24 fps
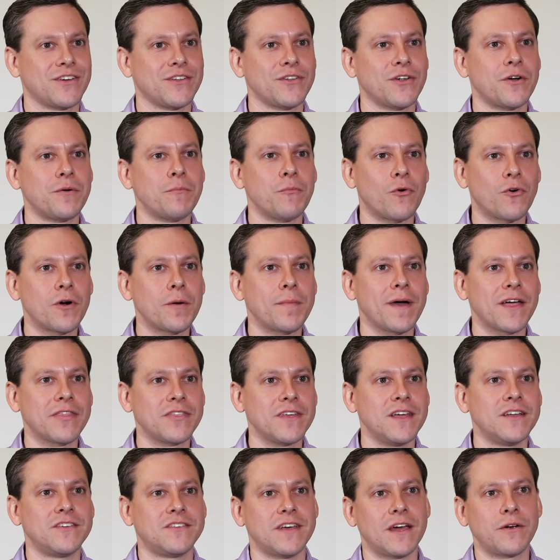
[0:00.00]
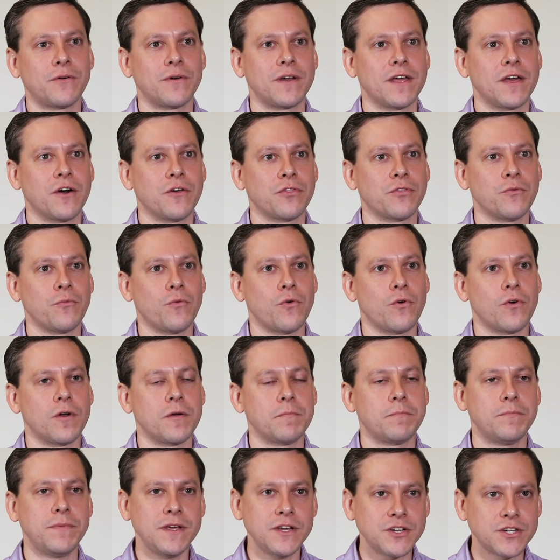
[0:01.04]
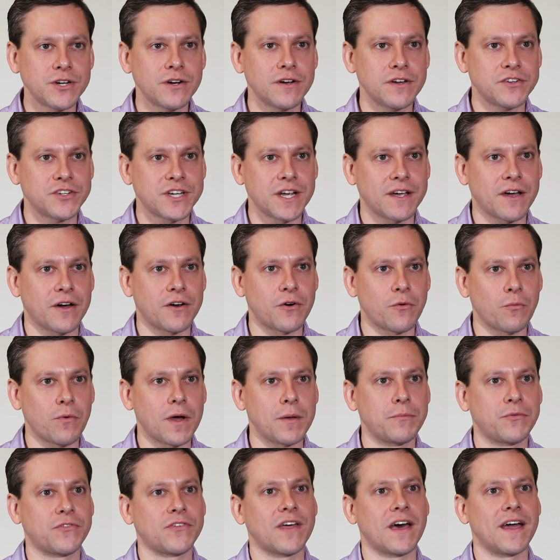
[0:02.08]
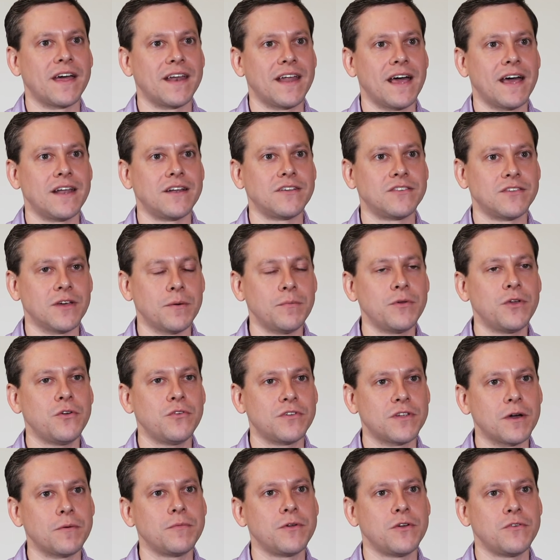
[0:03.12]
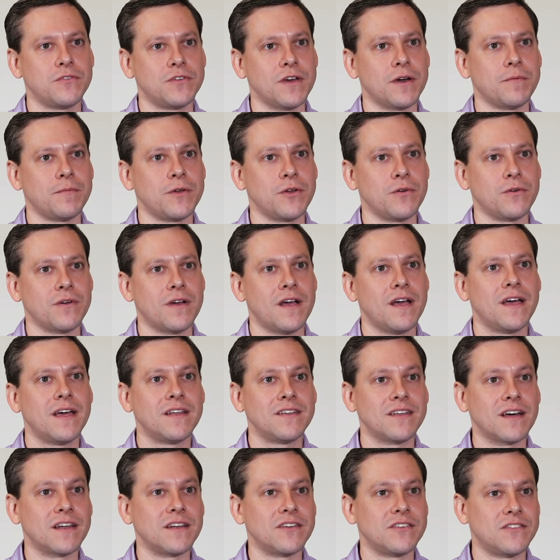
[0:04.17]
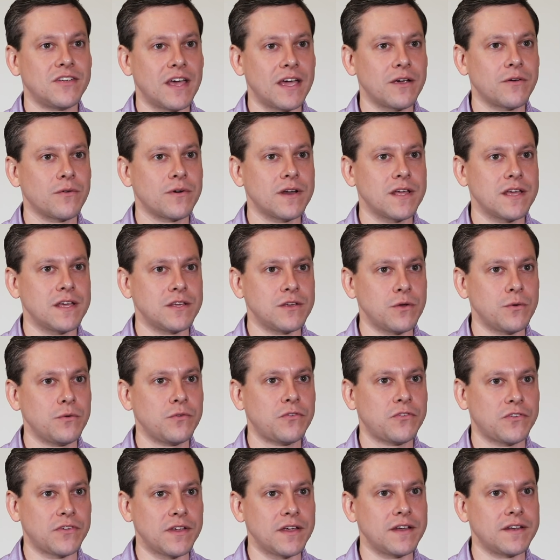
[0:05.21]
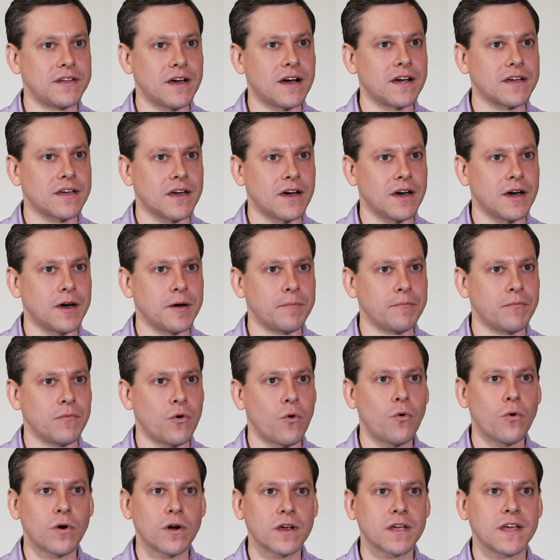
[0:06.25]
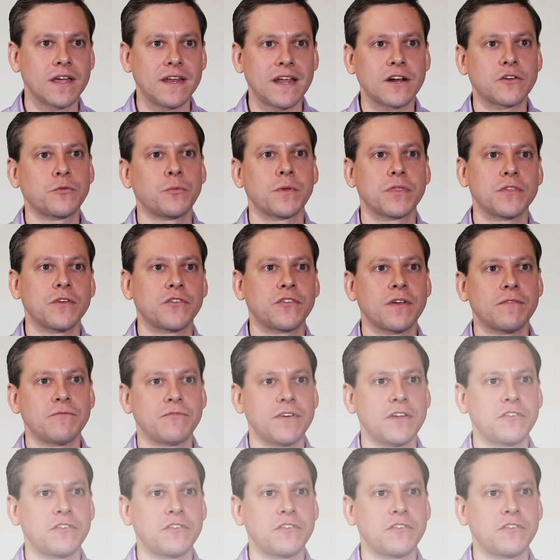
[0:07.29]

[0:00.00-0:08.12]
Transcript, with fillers: To learn more about the Integrity Health Award, be sure to check out our website at w w w dot integrity u c dot com or connect with us on